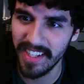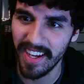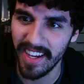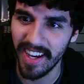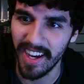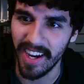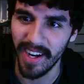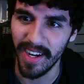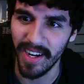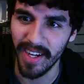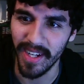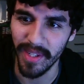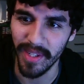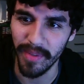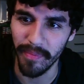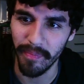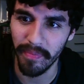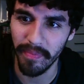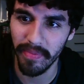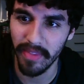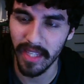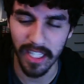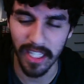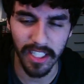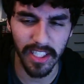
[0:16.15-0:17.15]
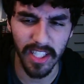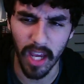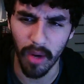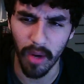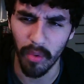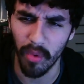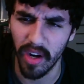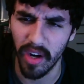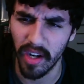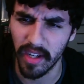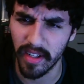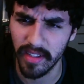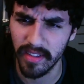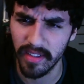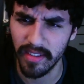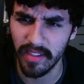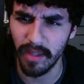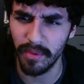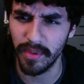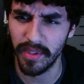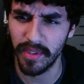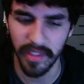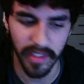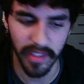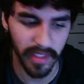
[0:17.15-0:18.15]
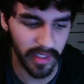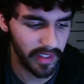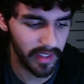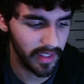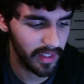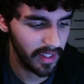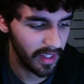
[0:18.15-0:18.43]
I just had work. That was it.